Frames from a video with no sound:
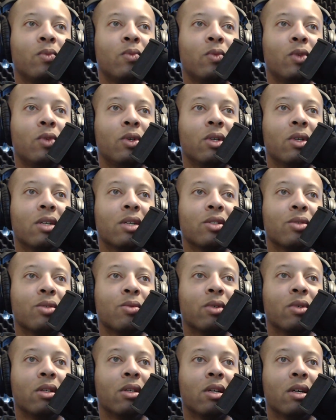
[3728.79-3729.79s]
You guys are
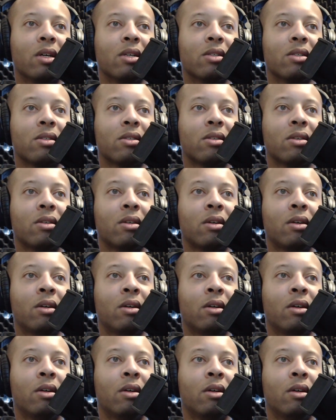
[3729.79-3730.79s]
really nice.
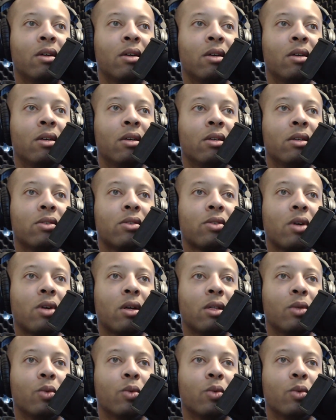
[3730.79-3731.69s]
Scarlet